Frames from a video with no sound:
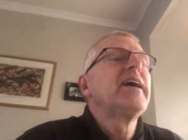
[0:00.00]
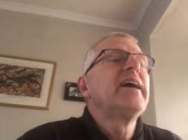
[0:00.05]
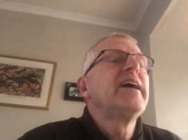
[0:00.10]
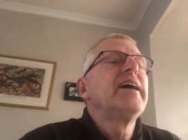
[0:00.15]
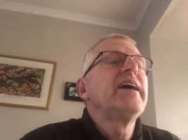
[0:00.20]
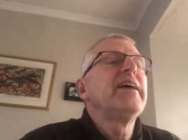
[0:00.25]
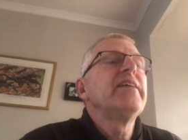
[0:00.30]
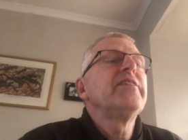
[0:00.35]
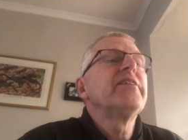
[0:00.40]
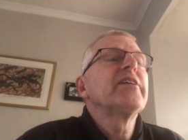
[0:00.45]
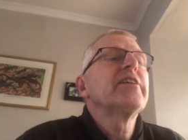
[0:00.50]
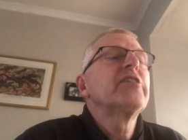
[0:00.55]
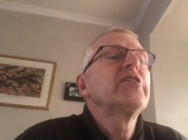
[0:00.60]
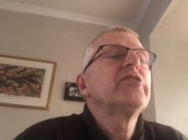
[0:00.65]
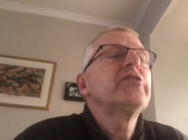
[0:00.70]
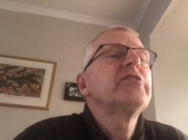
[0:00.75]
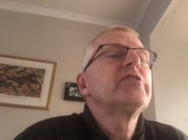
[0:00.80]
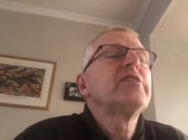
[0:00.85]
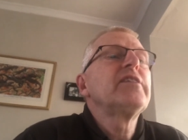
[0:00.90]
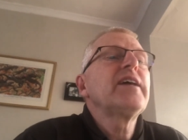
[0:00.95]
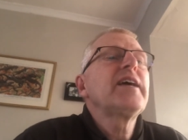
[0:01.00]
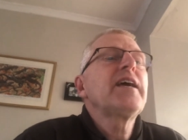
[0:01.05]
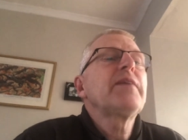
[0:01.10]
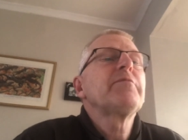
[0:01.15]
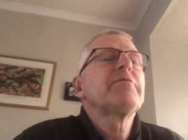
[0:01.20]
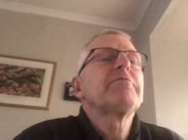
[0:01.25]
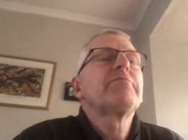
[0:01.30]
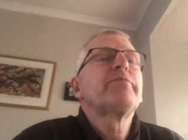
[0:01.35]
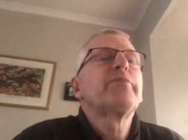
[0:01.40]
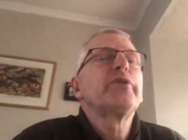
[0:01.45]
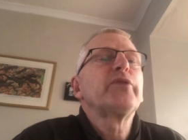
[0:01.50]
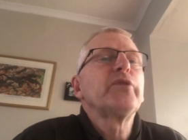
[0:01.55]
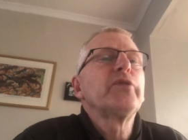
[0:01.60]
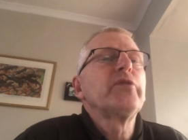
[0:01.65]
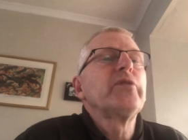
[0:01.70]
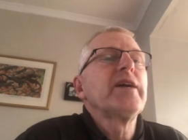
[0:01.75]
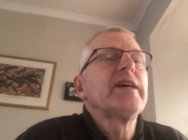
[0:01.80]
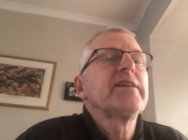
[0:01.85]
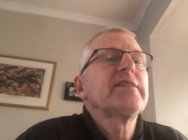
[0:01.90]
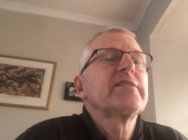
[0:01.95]
in the good name of
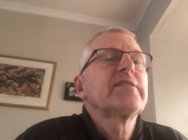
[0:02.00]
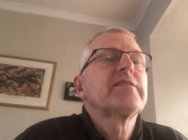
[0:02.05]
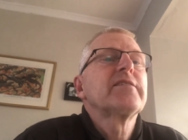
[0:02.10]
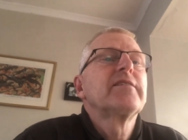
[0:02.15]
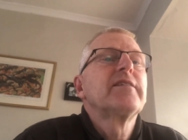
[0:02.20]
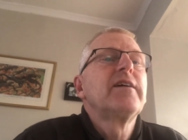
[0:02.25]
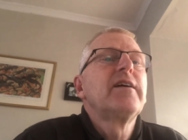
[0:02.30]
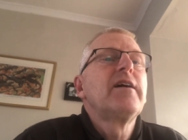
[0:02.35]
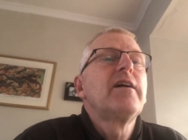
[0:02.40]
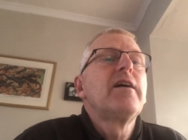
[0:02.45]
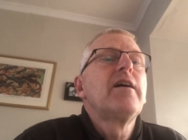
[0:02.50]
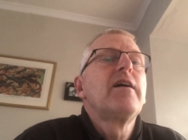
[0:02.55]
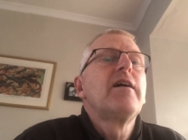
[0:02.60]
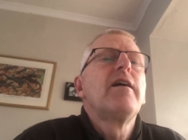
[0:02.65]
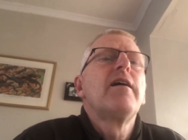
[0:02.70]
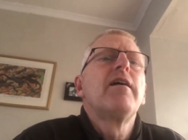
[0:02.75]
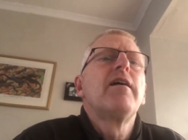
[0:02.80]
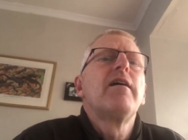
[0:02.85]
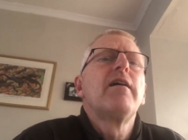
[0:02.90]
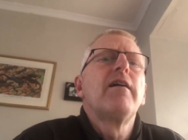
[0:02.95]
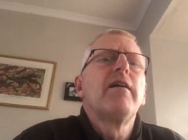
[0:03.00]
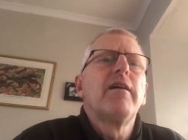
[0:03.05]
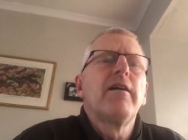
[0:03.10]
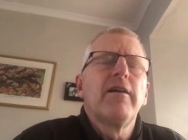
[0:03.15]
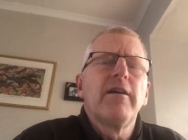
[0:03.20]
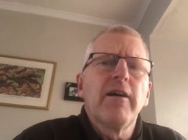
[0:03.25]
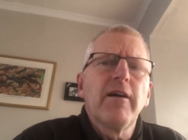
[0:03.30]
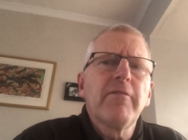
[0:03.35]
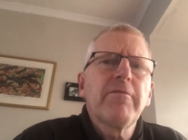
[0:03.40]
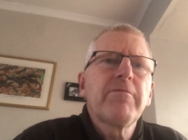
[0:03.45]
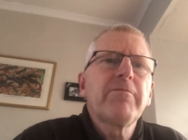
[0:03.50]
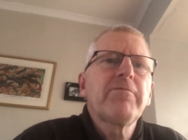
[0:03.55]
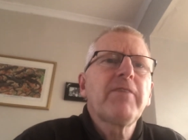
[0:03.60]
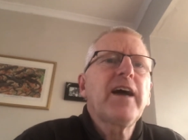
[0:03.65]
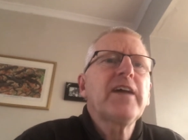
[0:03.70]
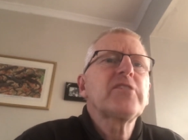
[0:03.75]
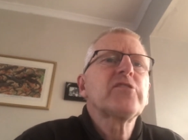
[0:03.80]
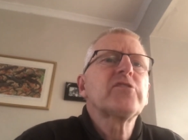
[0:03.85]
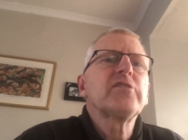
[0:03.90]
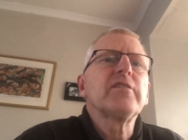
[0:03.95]
progress, of
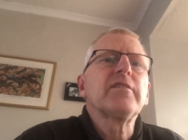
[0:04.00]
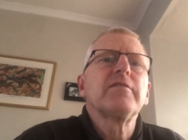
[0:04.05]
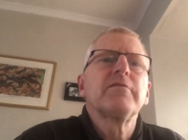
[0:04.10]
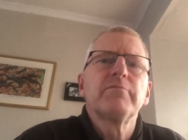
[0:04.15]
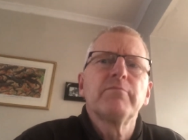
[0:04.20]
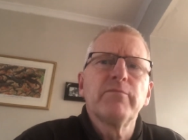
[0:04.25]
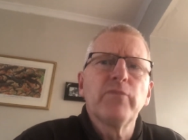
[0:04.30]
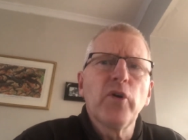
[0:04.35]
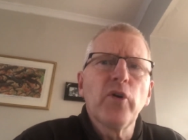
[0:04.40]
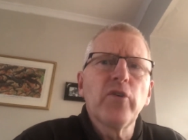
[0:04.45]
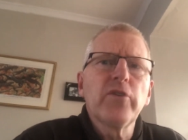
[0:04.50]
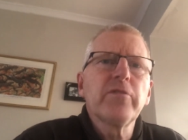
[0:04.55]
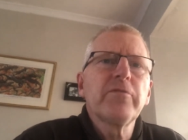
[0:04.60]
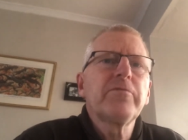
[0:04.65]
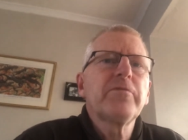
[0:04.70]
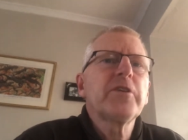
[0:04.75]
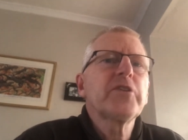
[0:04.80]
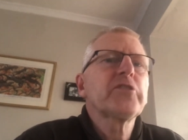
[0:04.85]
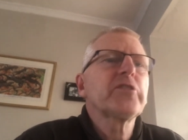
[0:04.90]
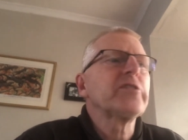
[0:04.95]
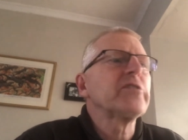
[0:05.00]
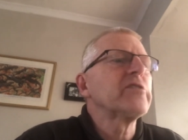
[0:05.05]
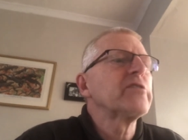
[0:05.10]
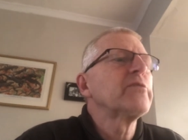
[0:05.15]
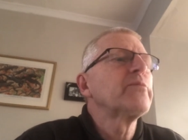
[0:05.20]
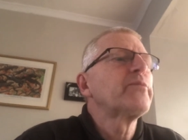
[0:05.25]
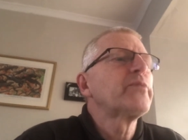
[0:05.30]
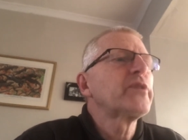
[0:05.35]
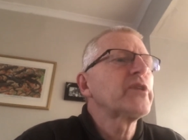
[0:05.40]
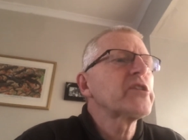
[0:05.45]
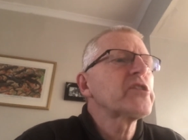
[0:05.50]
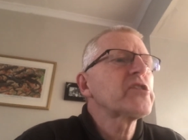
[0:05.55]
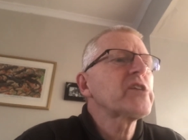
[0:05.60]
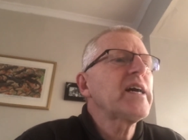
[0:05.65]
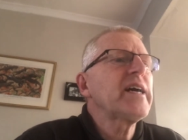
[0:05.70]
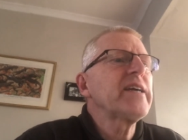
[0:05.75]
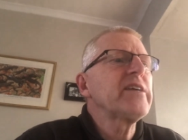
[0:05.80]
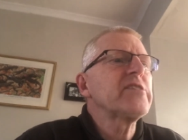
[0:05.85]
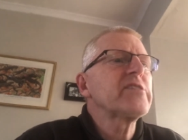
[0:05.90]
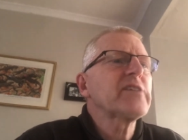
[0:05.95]
faster, more efficient,
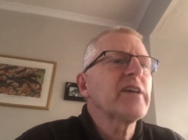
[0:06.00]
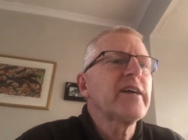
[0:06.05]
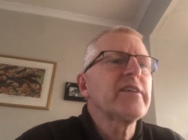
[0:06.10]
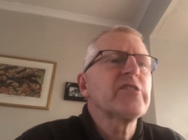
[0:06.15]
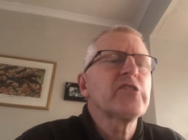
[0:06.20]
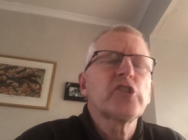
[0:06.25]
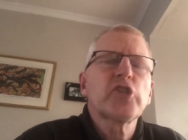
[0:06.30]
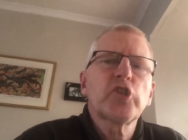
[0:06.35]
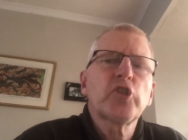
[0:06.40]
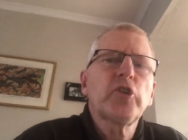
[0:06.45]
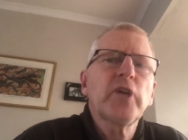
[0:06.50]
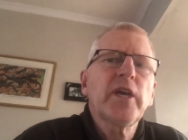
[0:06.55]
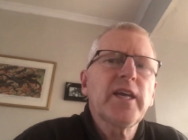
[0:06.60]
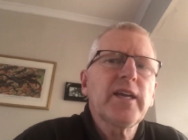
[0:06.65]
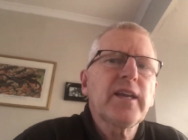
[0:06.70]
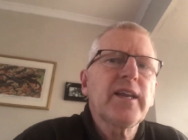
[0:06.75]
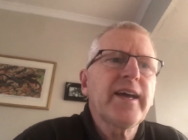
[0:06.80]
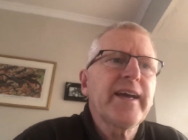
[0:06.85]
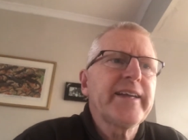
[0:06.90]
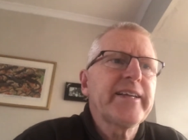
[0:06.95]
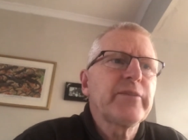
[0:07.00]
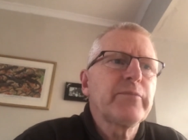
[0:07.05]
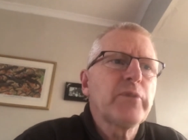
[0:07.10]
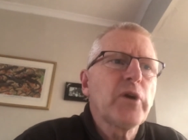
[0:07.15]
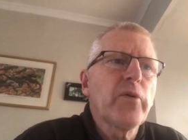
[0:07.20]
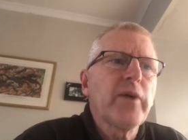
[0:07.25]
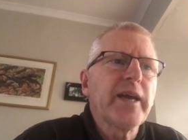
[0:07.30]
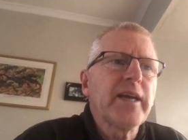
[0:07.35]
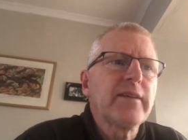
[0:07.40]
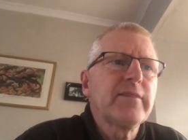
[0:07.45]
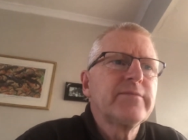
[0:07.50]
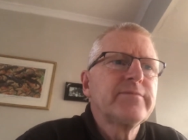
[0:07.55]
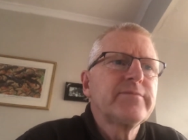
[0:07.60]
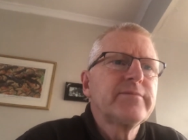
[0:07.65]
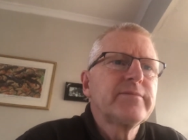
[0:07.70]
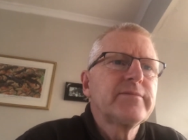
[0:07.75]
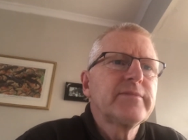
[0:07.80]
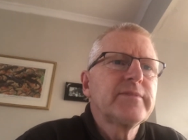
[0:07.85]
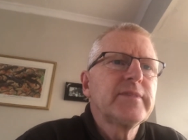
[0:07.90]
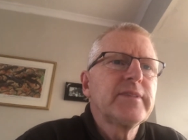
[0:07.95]
precise and straight-lined mowing.
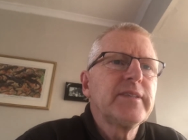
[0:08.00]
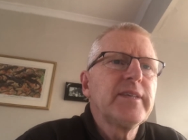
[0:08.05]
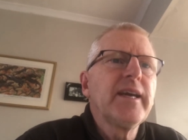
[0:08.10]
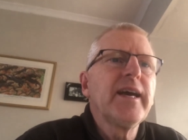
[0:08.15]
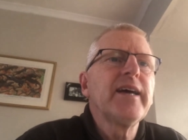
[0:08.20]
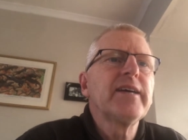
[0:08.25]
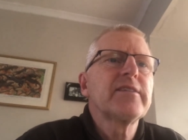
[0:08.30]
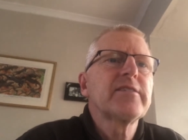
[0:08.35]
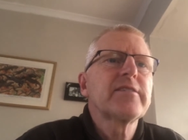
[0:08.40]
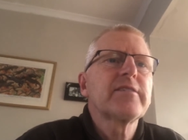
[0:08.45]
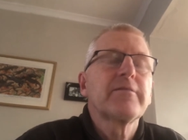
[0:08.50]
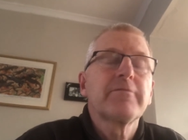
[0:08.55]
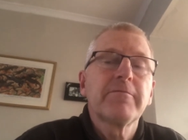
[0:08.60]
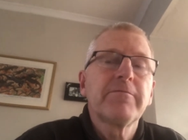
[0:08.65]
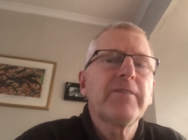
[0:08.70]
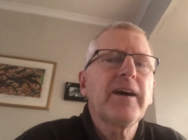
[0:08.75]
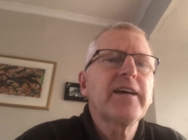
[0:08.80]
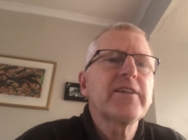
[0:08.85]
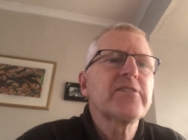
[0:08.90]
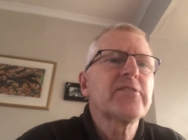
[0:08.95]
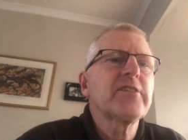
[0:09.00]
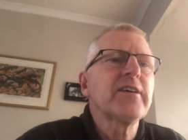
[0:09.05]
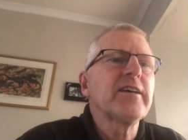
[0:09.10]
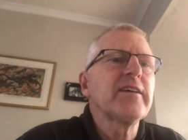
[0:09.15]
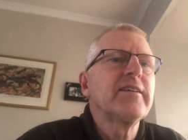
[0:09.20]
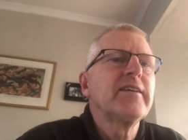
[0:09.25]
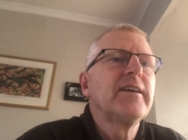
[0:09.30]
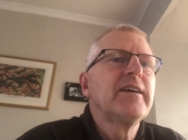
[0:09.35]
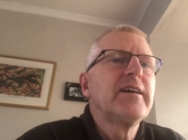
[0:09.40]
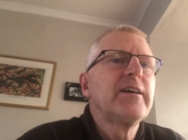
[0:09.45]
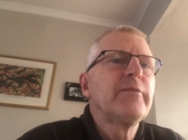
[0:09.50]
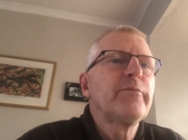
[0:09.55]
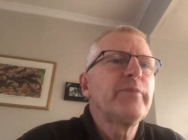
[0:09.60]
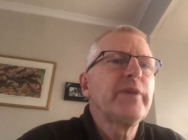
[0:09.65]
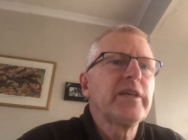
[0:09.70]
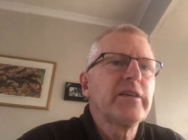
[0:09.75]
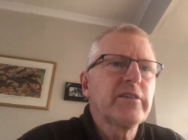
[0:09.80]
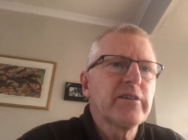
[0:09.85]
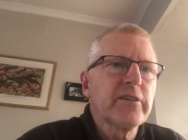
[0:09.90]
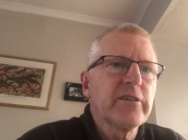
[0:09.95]
Yes, faster,
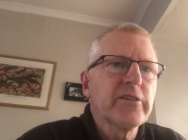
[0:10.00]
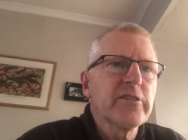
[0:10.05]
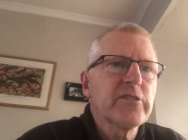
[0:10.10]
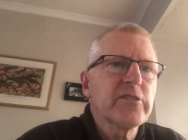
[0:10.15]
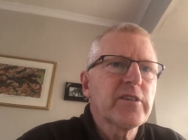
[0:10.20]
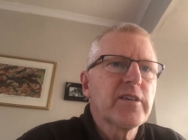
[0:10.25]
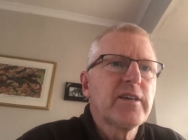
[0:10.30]
because